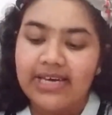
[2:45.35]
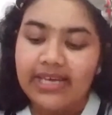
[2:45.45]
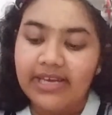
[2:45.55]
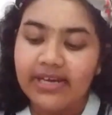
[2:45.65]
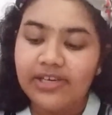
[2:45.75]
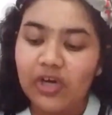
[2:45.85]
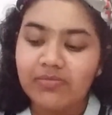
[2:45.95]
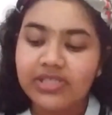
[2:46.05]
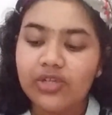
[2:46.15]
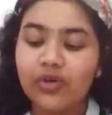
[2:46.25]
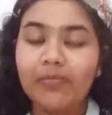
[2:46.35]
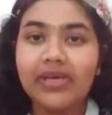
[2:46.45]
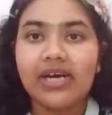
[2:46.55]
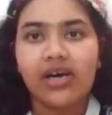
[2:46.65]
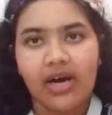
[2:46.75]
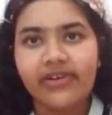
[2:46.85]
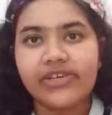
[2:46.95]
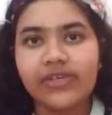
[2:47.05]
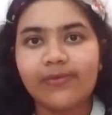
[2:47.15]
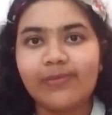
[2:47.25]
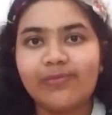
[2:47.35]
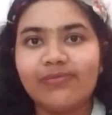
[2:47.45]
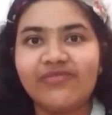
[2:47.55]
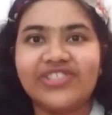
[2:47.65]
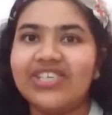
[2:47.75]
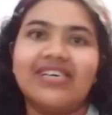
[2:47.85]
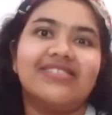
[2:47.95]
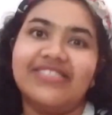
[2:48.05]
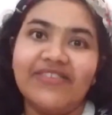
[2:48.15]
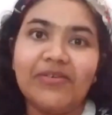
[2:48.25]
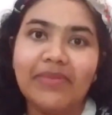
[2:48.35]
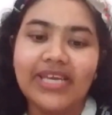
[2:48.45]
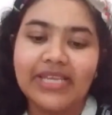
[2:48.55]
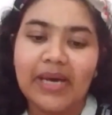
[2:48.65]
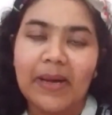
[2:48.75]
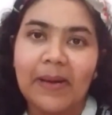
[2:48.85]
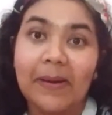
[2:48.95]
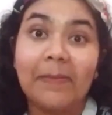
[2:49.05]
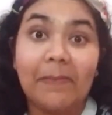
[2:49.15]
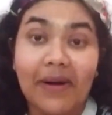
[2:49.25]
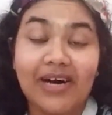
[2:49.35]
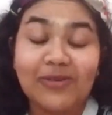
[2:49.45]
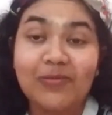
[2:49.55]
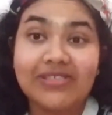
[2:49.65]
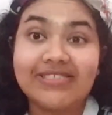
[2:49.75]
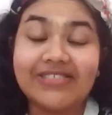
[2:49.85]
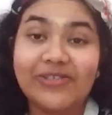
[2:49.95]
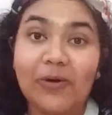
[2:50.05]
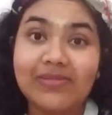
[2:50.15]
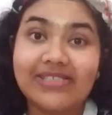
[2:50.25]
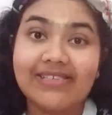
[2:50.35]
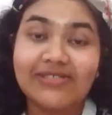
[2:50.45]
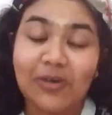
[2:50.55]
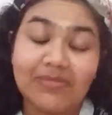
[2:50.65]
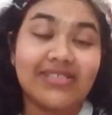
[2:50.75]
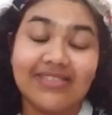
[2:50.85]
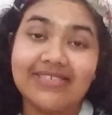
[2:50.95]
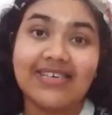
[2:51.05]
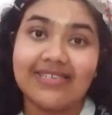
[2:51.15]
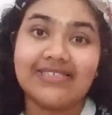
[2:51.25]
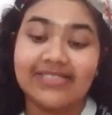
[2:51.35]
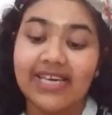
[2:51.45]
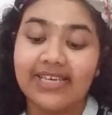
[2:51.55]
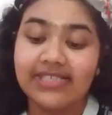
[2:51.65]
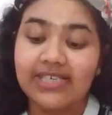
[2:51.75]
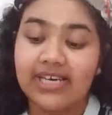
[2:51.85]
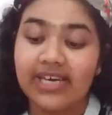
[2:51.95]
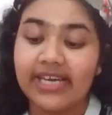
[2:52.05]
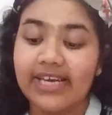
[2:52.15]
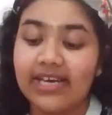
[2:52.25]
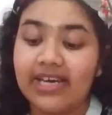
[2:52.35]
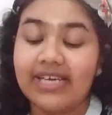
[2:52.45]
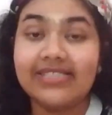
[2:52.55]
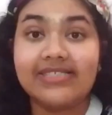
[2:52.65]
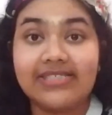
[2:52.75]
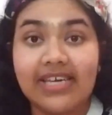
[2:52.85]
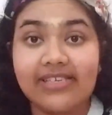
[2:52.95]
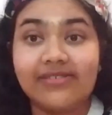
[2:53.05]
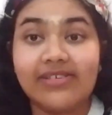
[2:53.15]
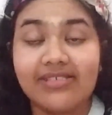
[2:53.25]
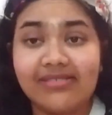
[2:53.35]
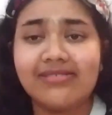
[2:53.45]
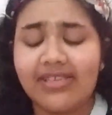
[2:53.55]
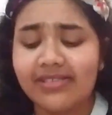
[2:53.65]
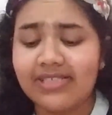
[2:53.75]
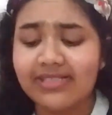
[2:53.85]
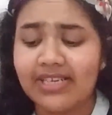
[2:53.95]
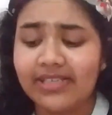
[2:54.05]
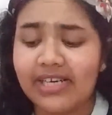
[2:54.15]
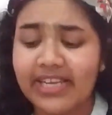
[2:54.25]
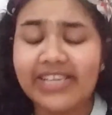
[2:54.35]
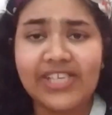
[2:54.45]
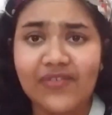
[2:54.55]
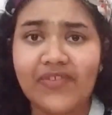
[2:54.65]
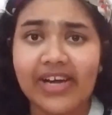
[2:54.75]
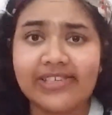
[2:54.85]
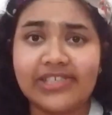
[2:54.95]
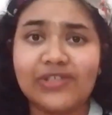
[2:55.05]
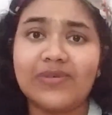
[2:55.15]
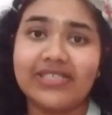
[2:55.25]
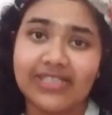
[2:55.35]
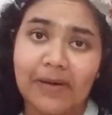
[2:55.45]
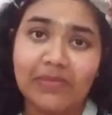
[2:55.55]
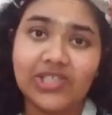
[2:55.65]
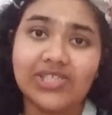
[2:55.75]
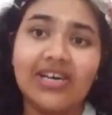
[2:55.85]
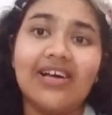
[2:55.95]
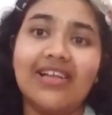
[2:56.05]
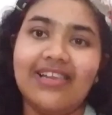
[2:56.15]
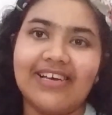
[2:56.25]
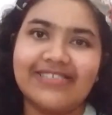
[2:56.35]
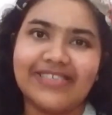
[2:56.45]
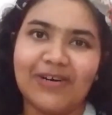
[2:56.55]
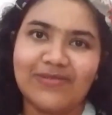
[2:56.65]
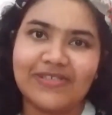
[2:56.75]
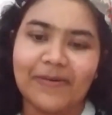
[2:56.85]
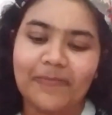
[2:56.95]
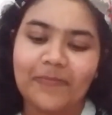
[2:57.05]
Here, domicile could be a country which he has never been, but once the domicile is ascertained, it's a connecting factor to establish lex causa.